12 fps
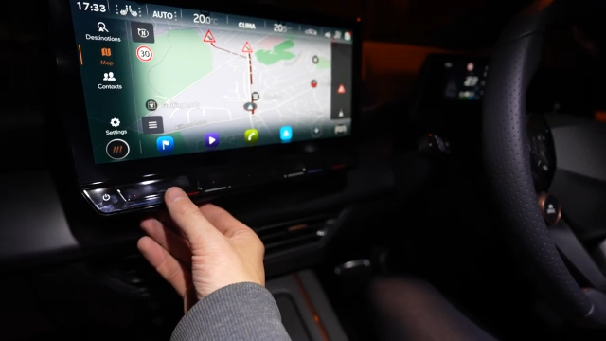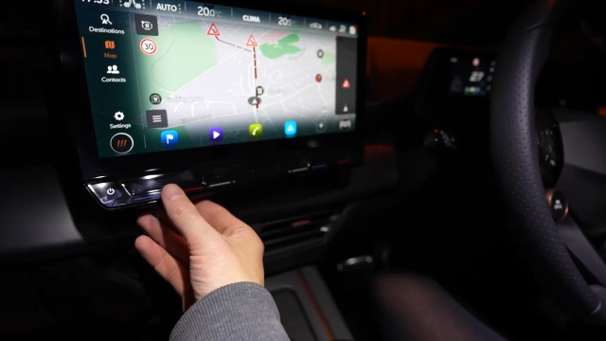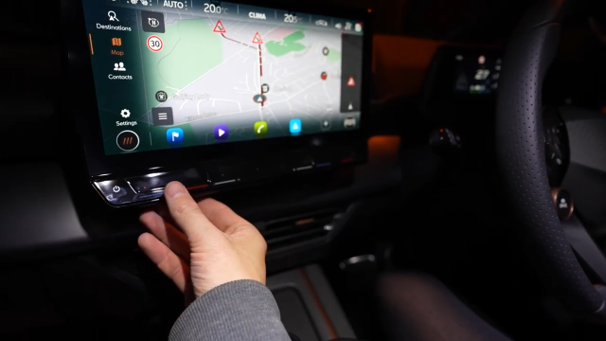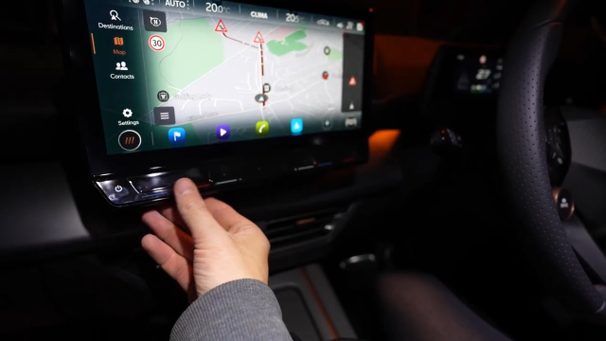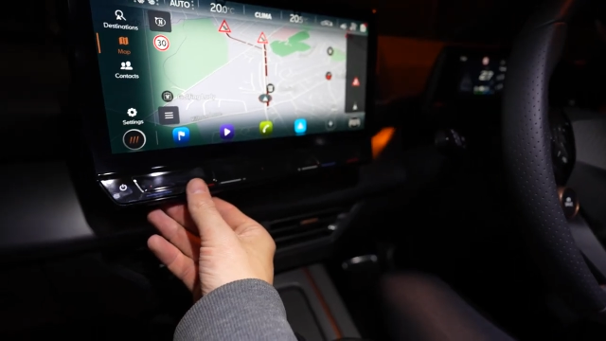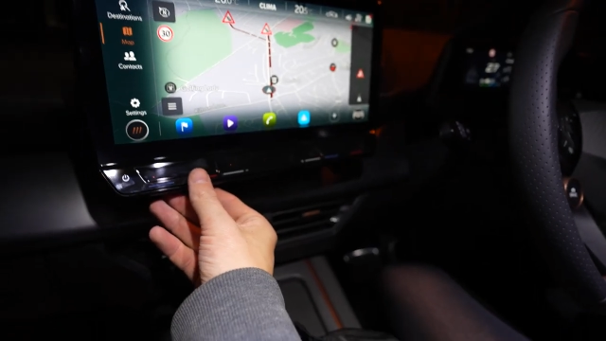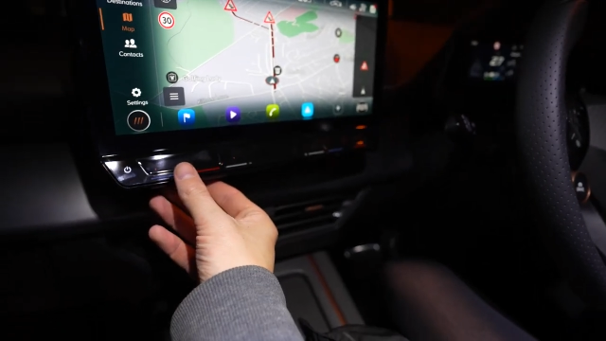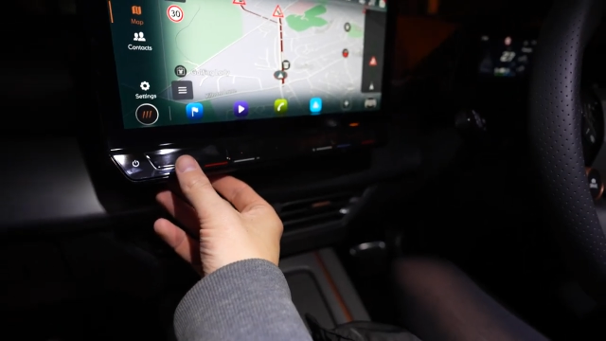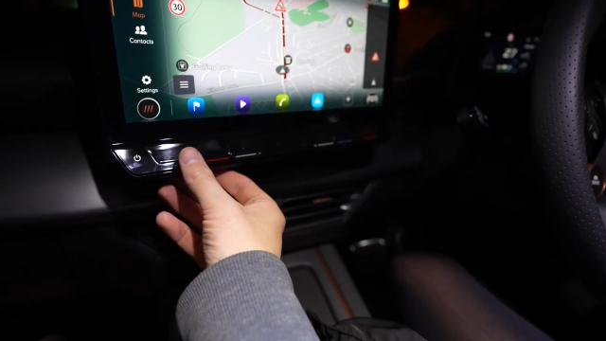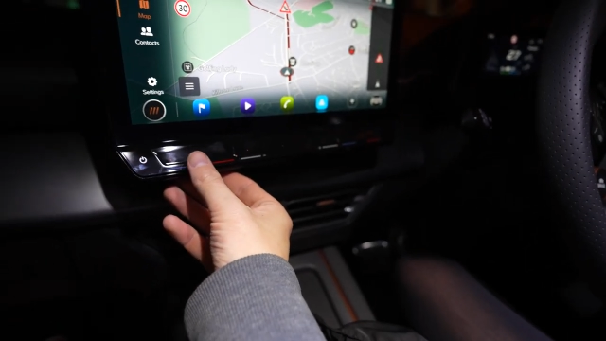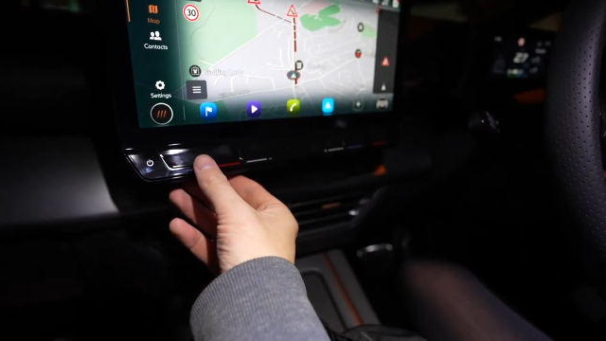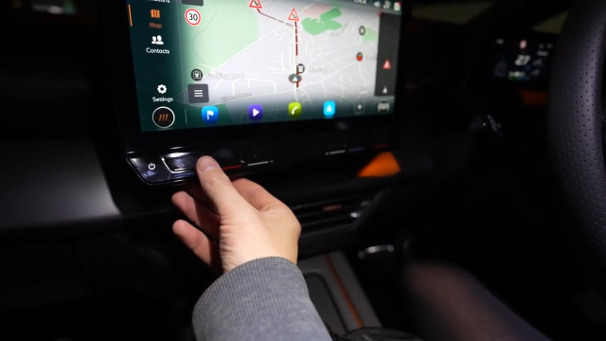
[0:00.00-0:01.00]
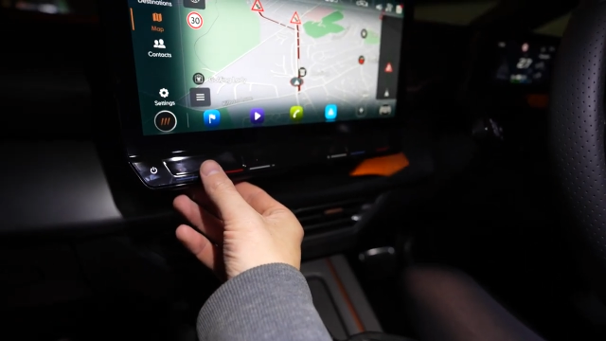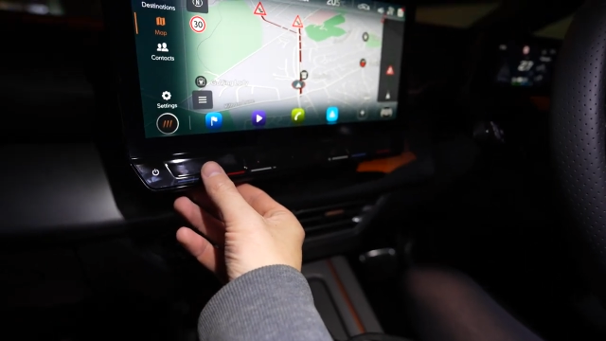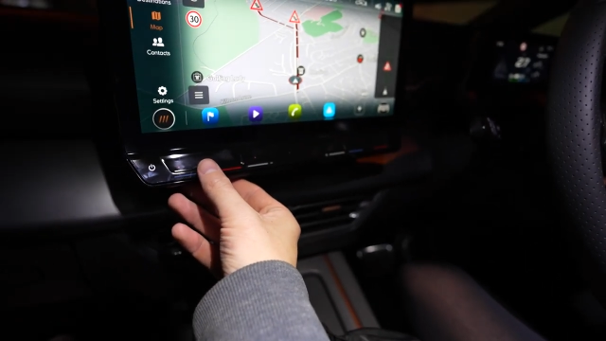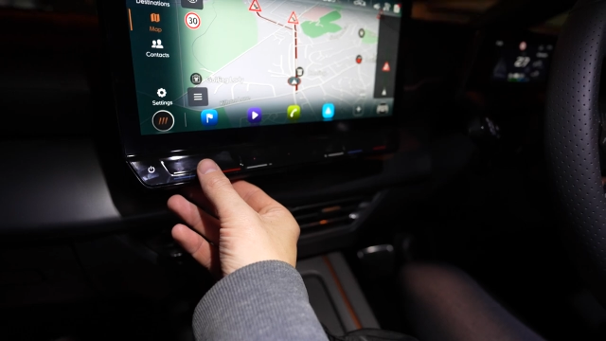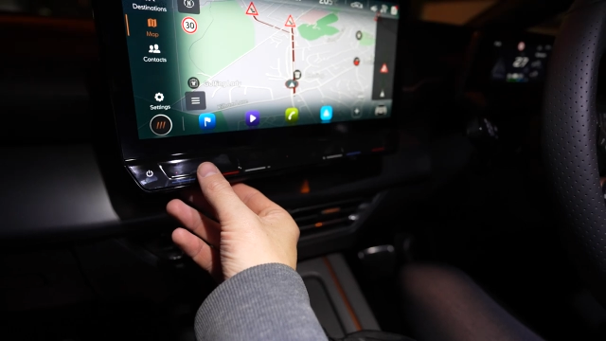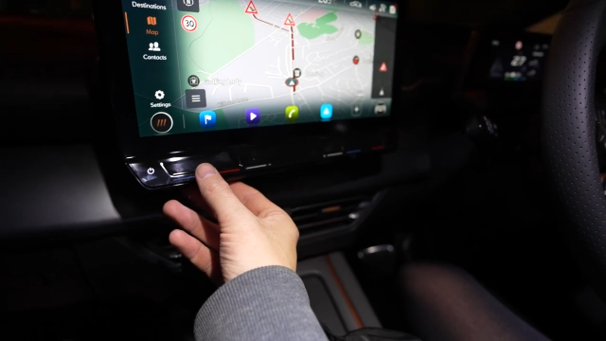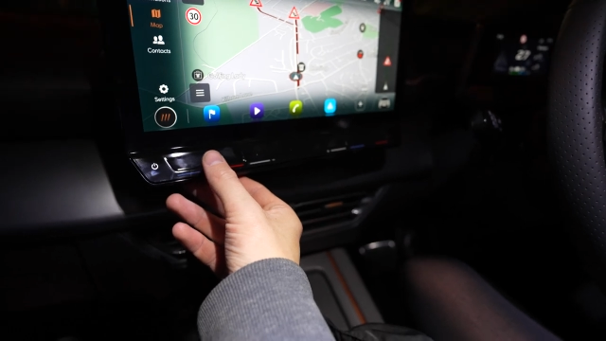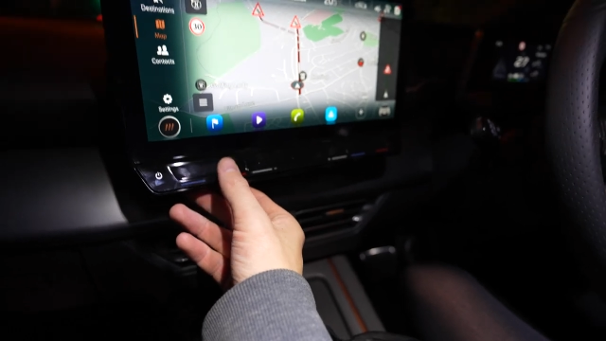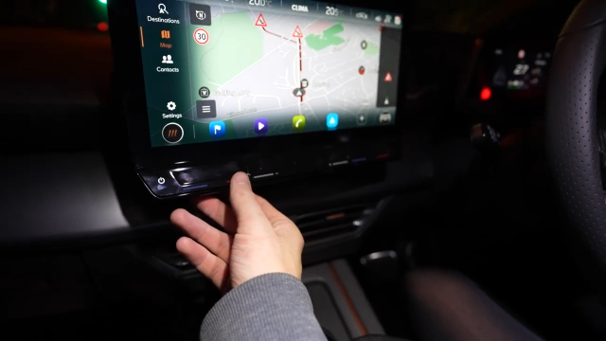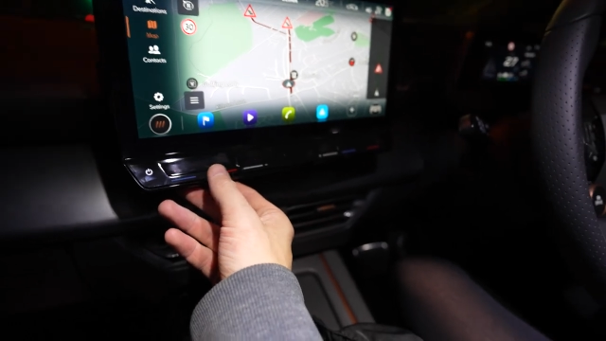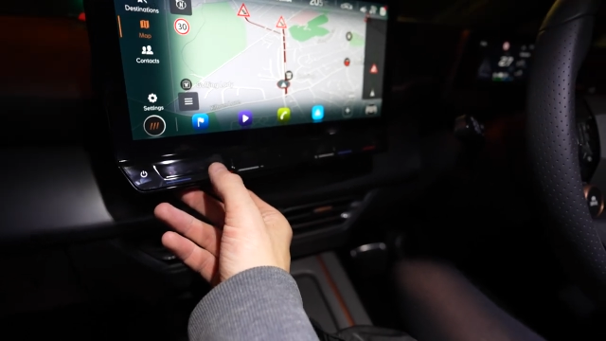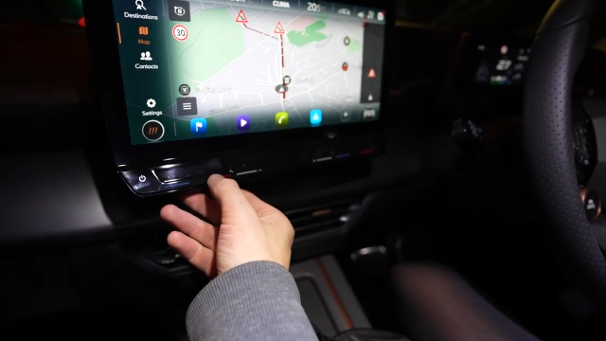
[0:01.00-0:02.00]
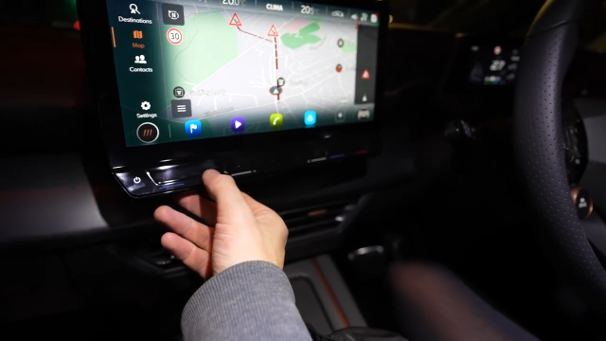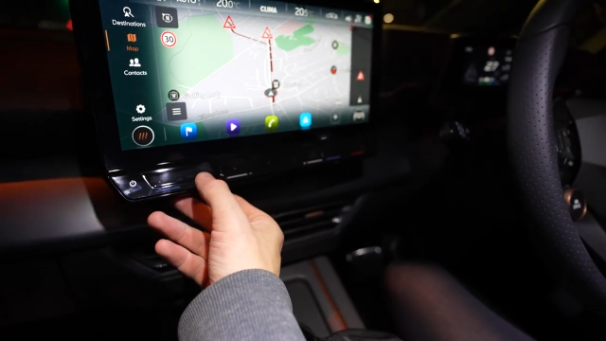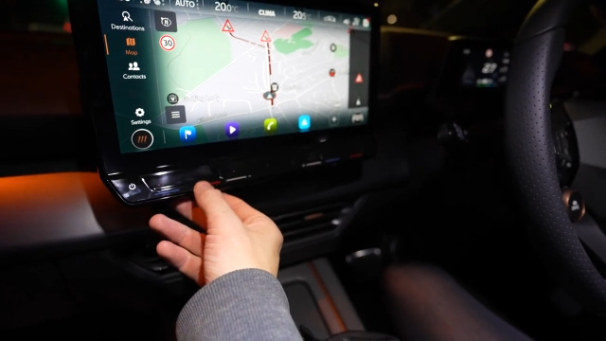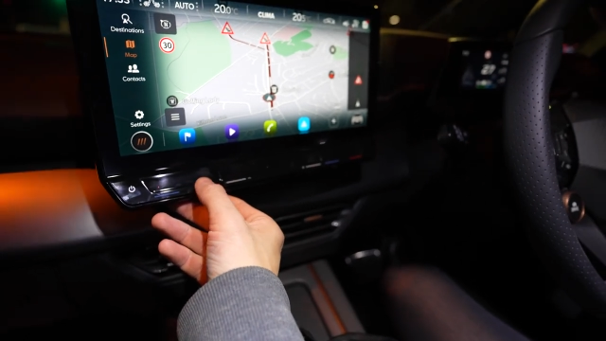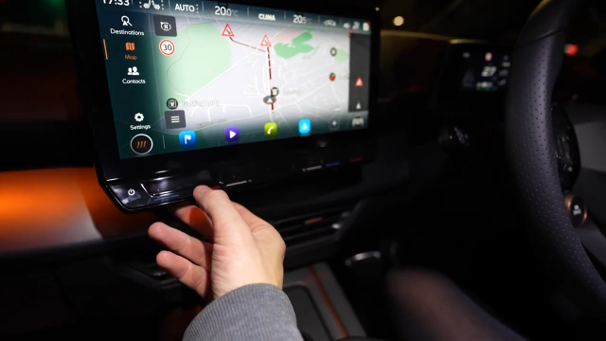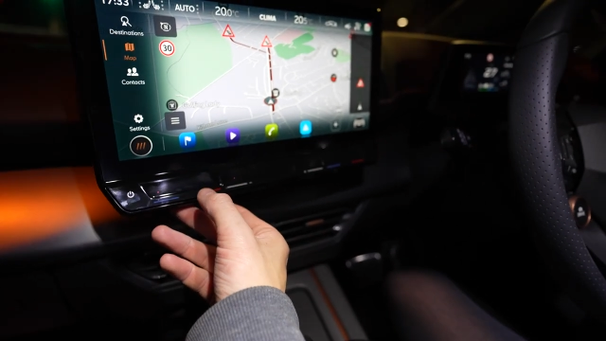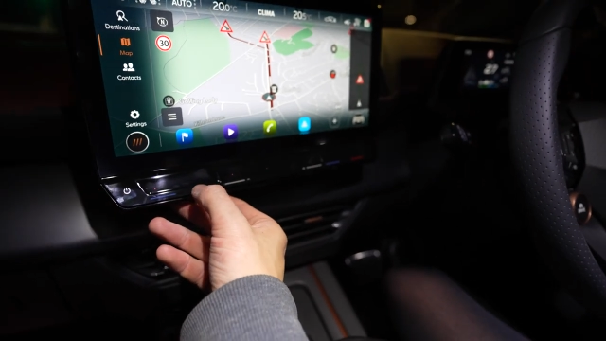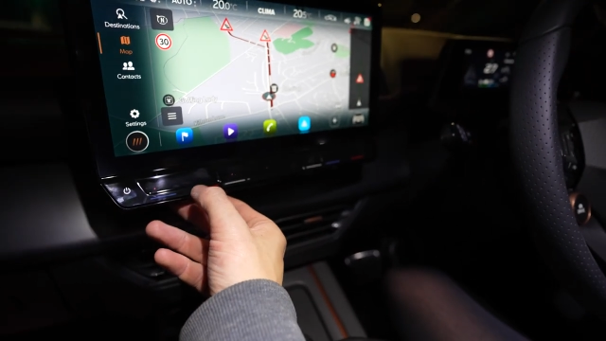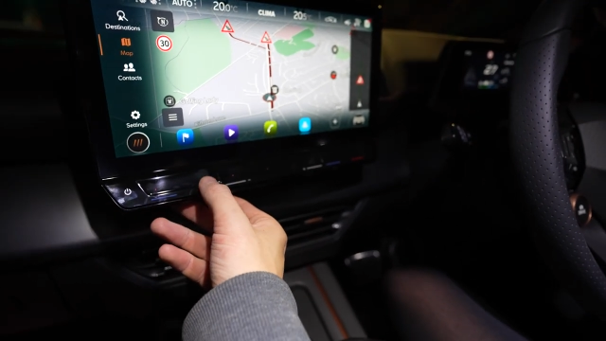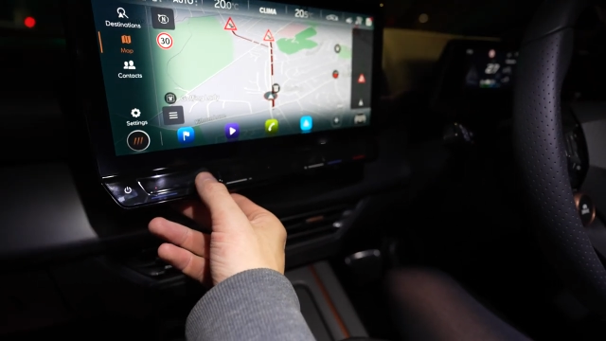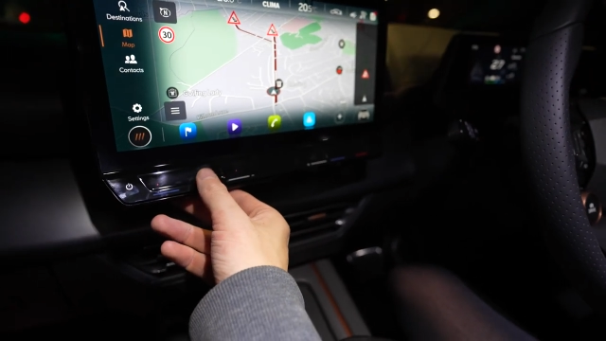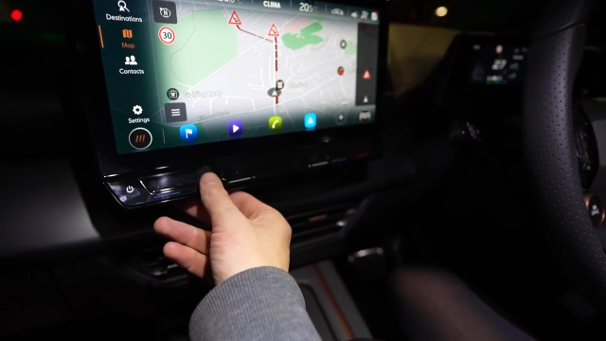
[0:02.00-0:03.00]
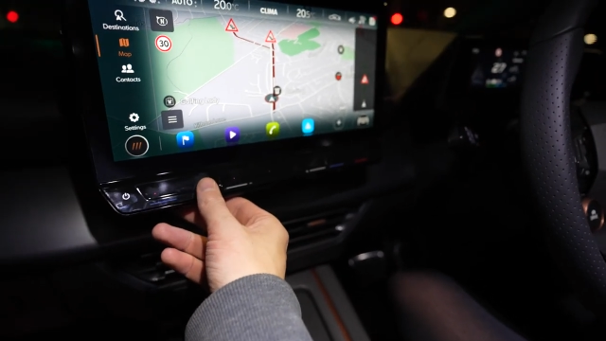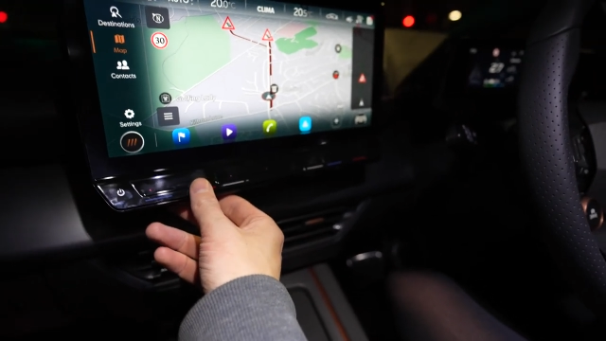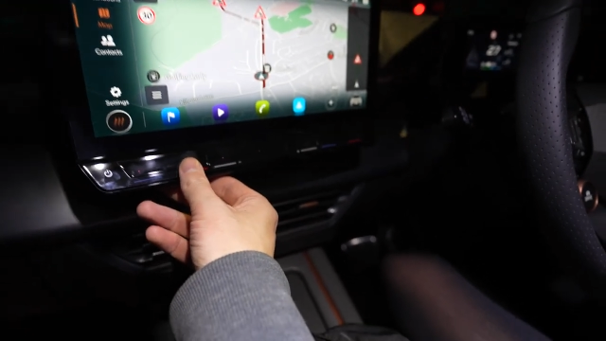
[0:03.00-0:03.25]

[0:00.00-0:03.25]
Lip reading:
[unreadable: no face in view]